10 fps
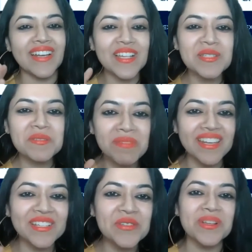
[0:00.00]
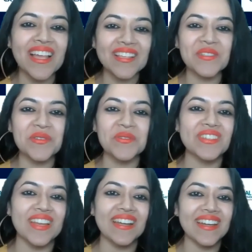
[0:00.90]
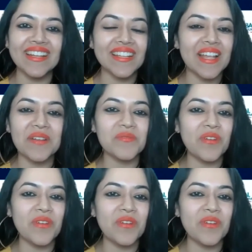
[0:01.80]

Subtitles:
and as spiritual as you said, right?